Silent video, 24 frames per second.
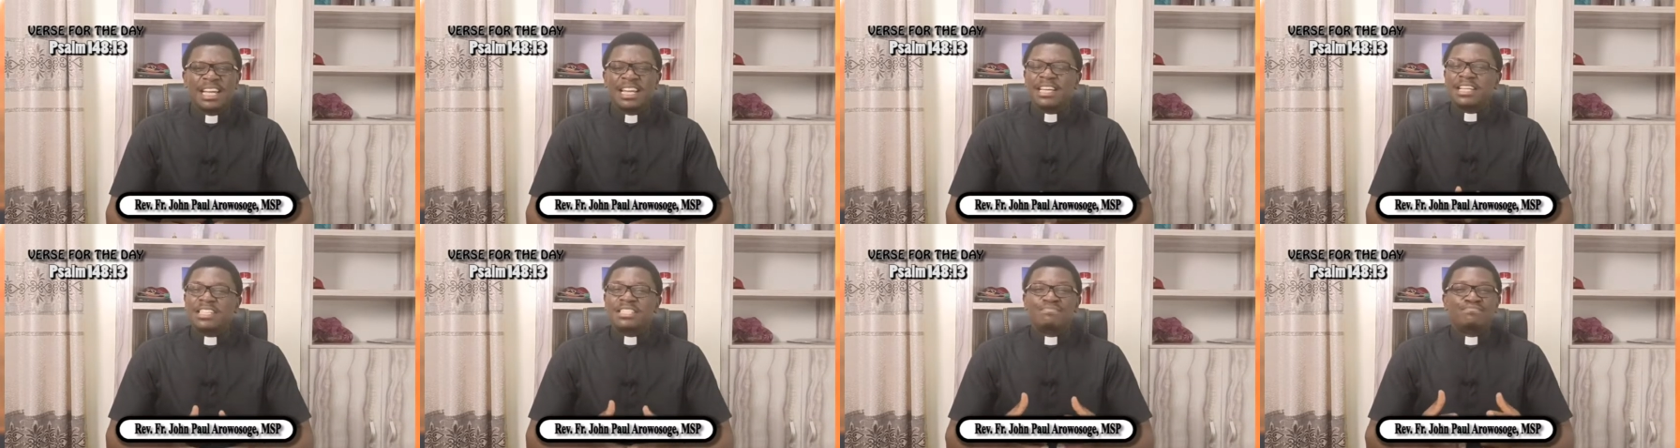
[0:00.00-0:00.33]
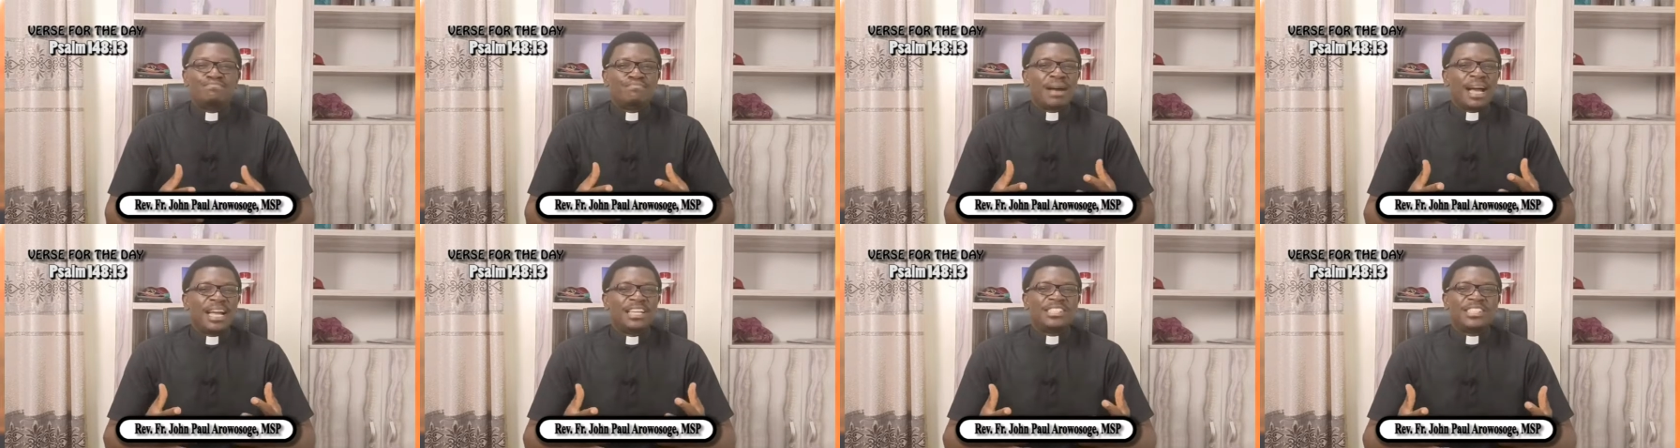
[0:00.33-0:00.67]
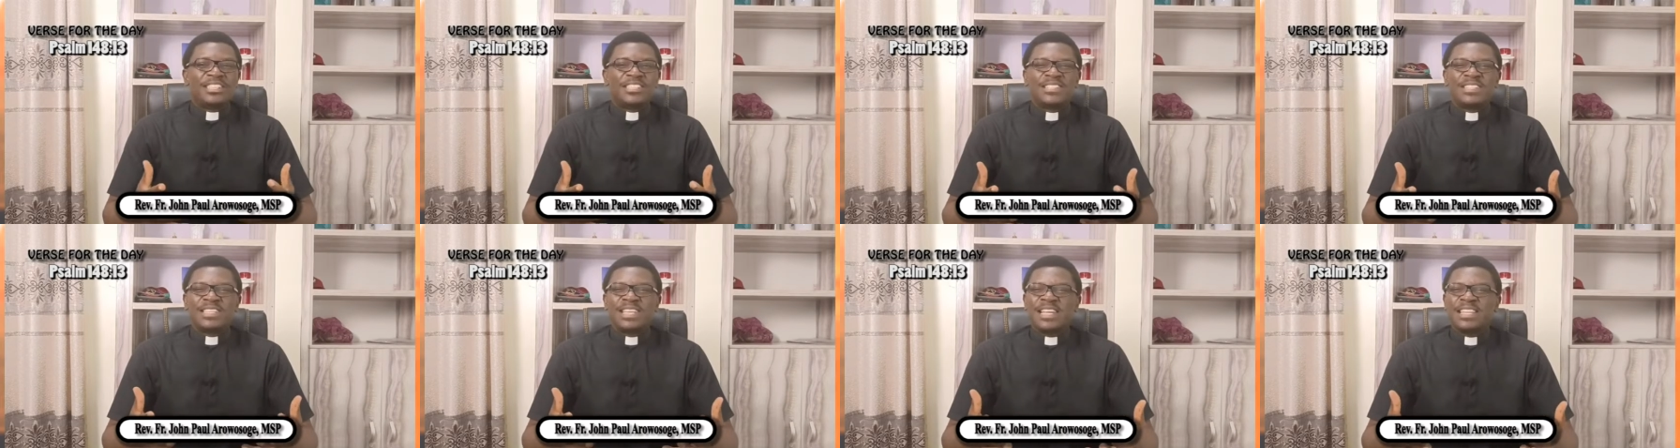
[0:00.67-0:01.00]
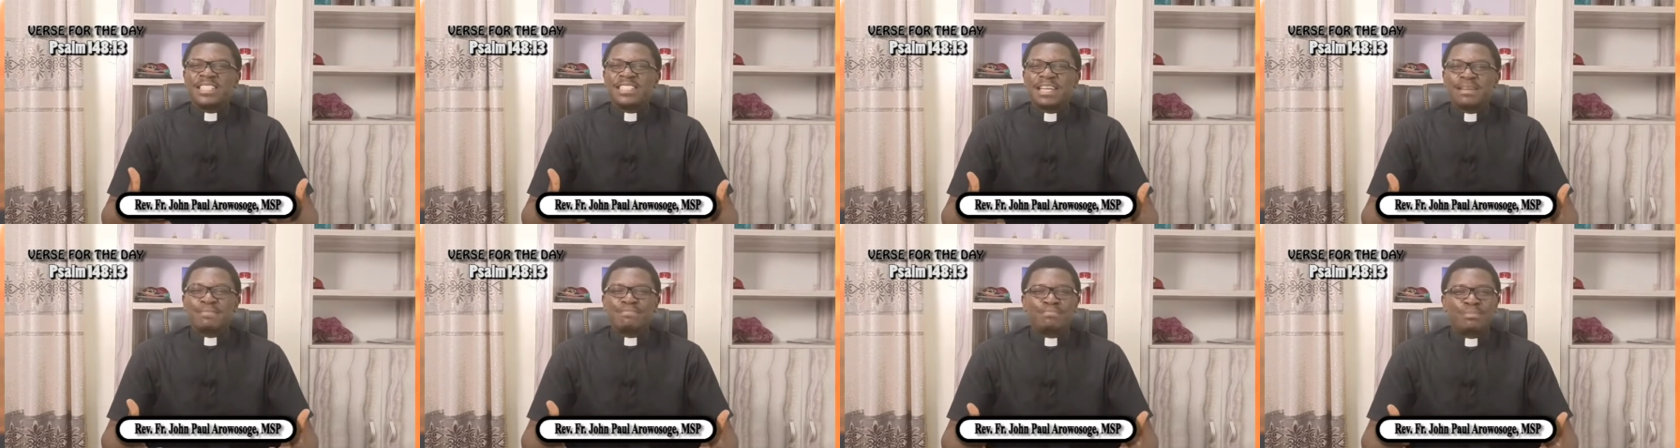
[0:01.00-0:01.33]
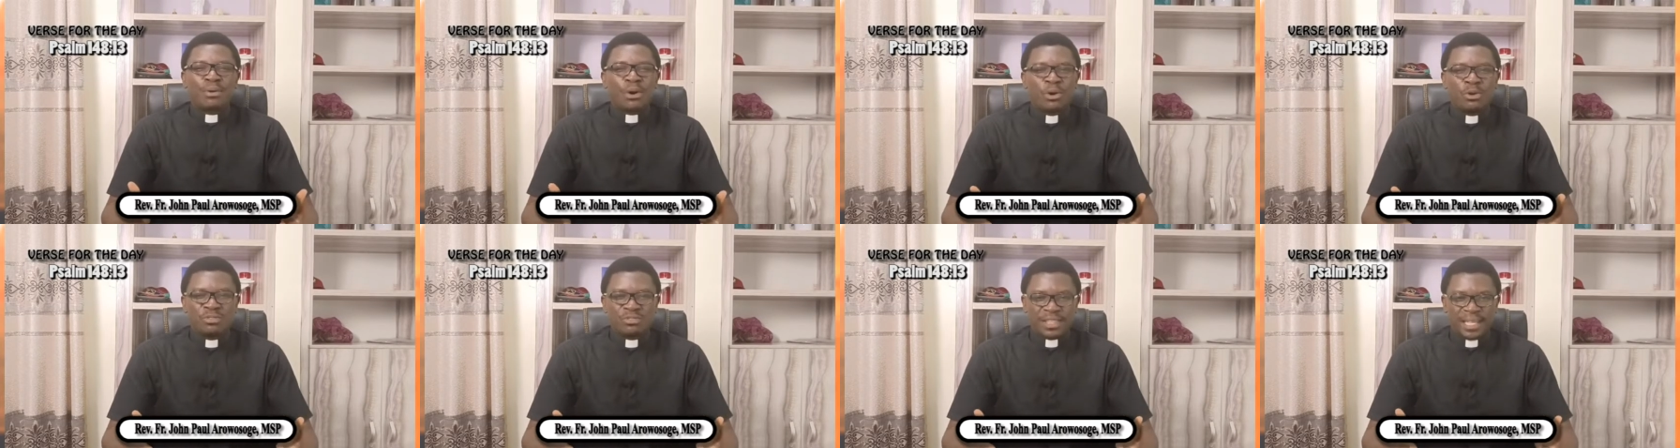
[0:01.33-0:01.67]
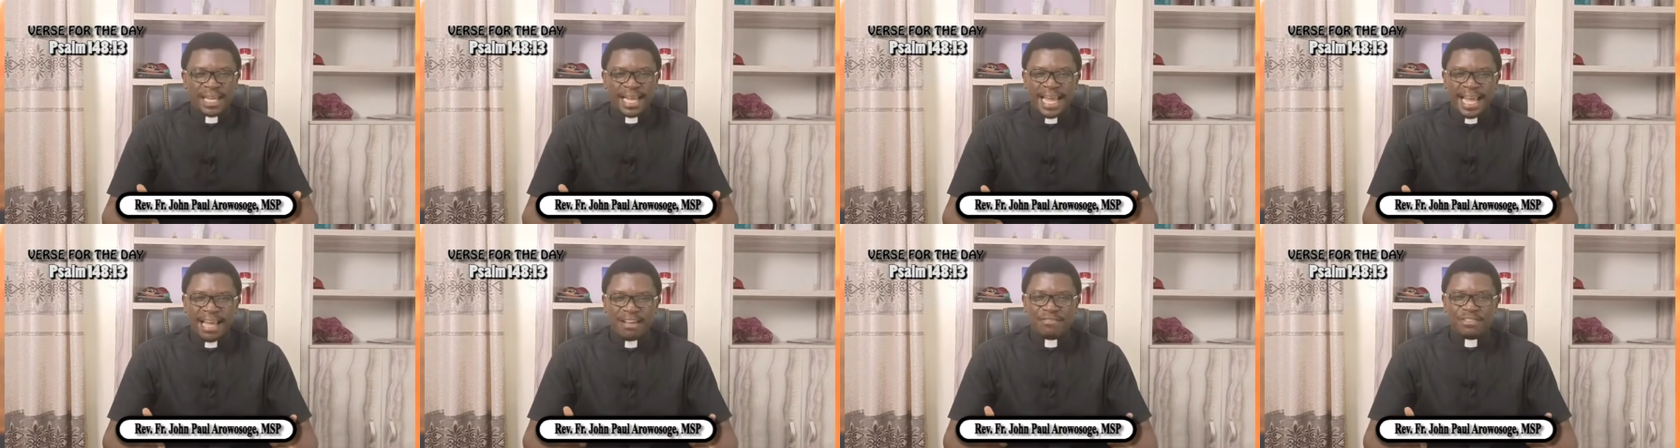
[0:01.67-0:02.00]
His majesty is above
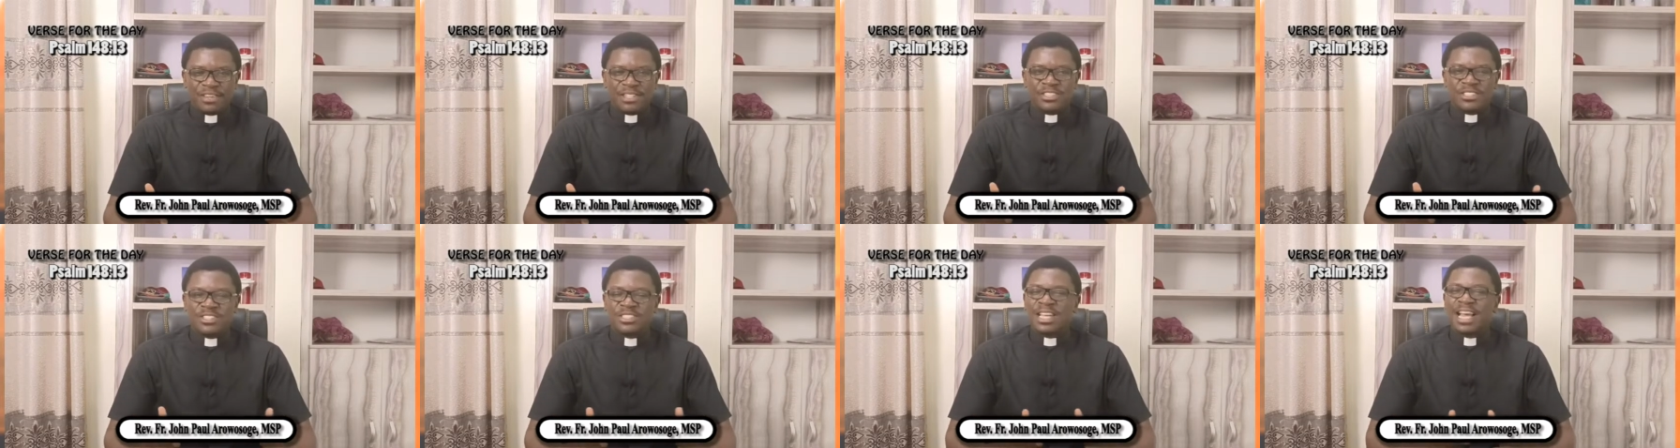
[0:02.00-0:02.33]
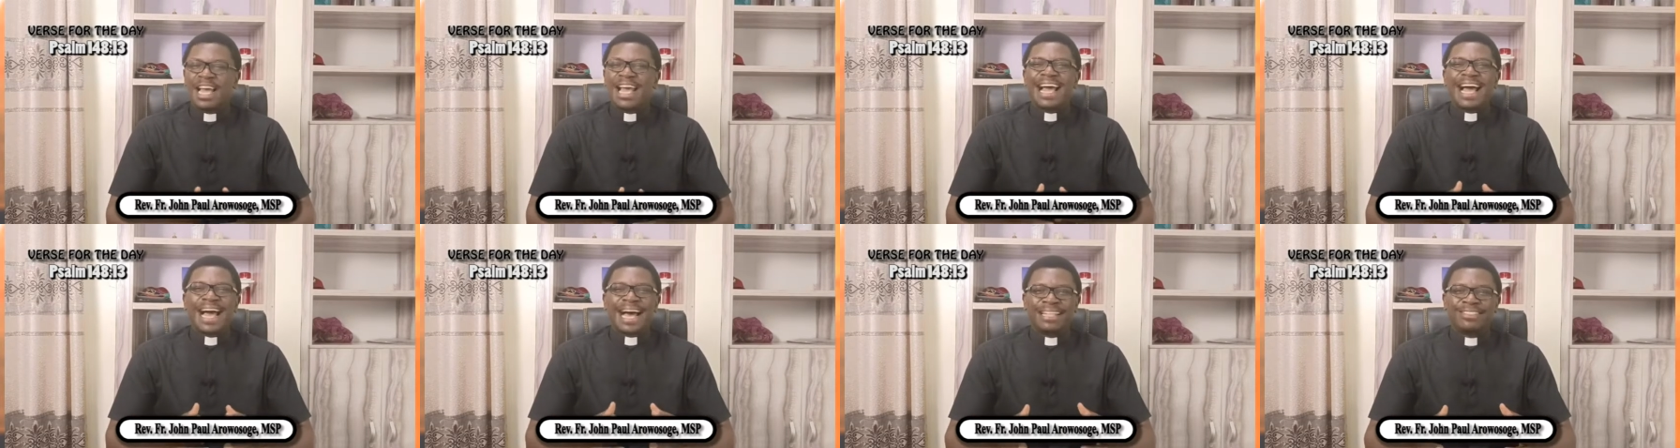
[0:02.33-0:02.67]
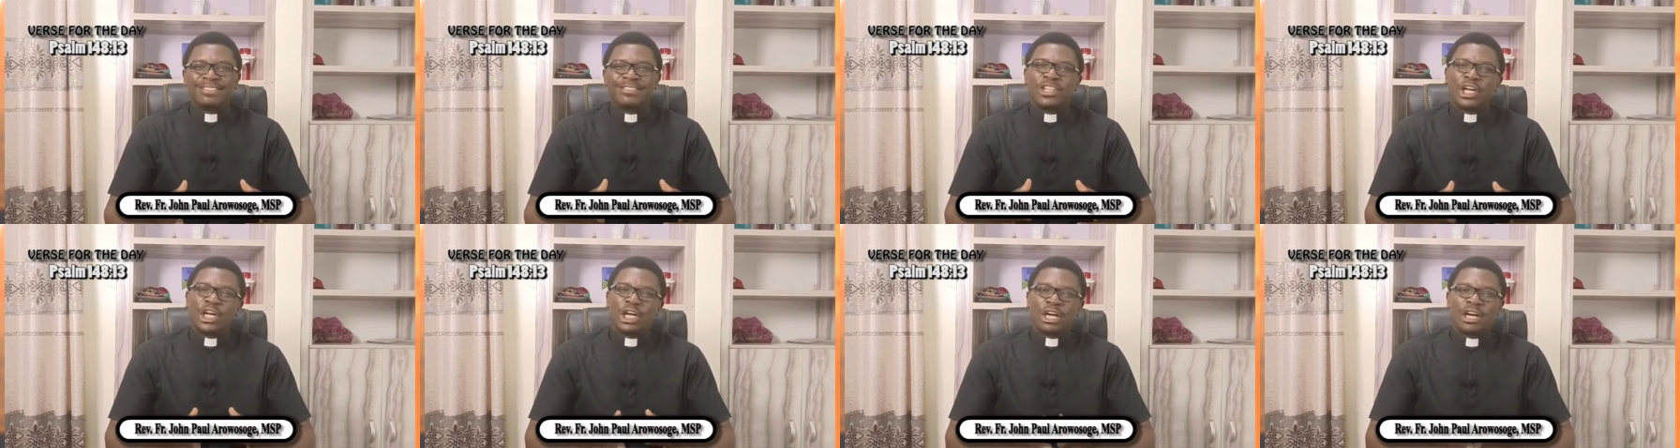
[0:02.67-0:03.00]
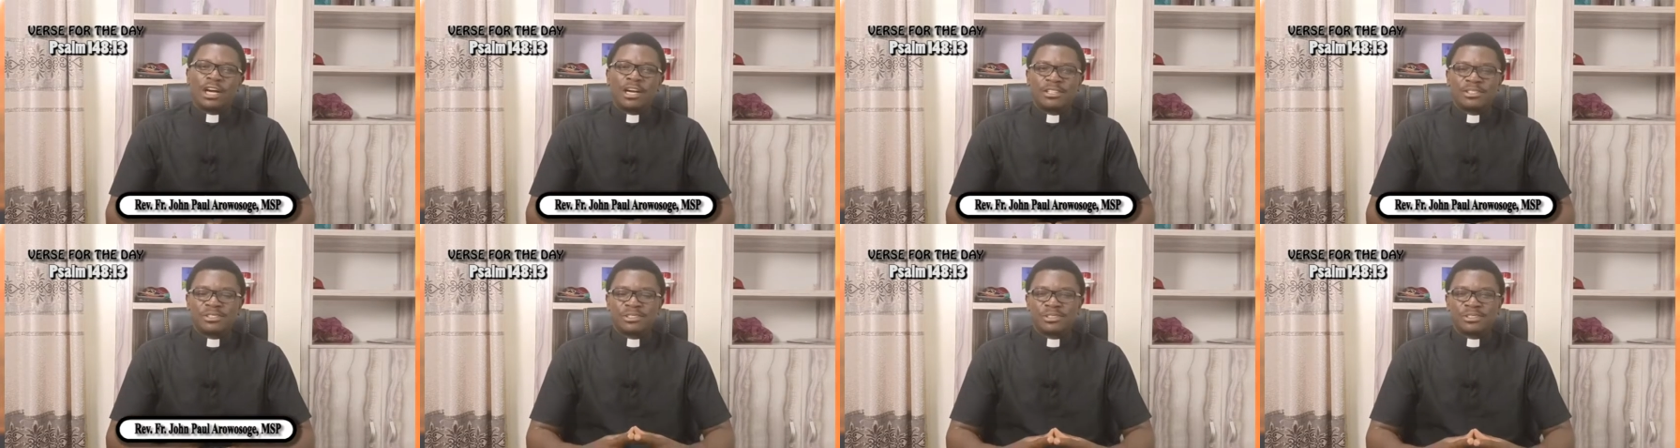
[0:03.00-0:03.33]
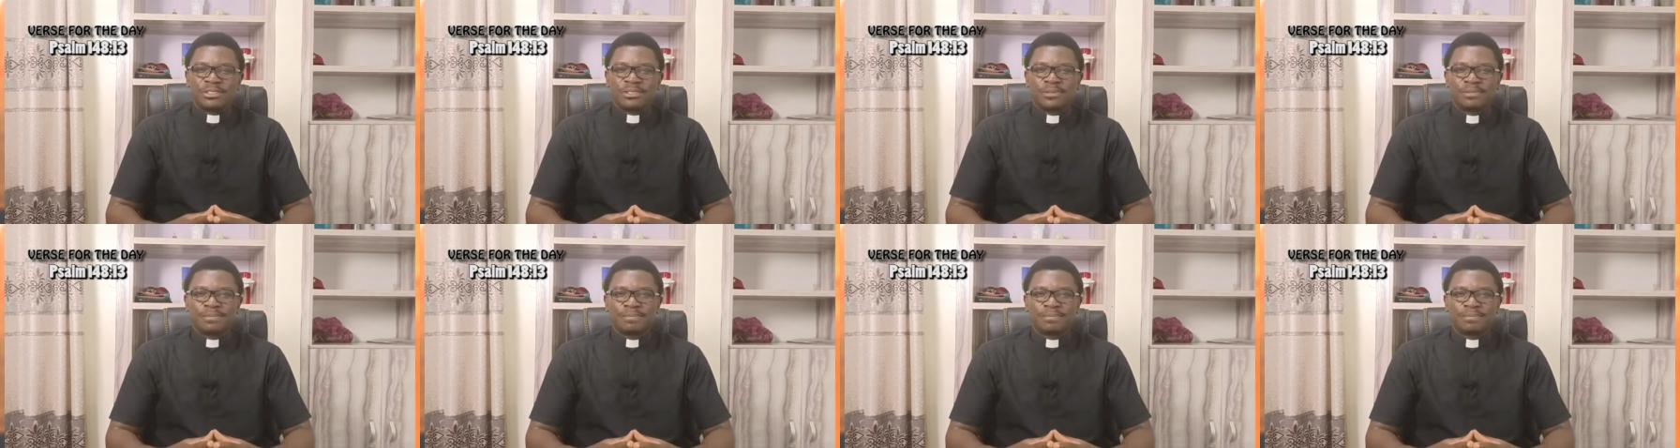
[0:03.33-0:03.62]
the heavens and the earth."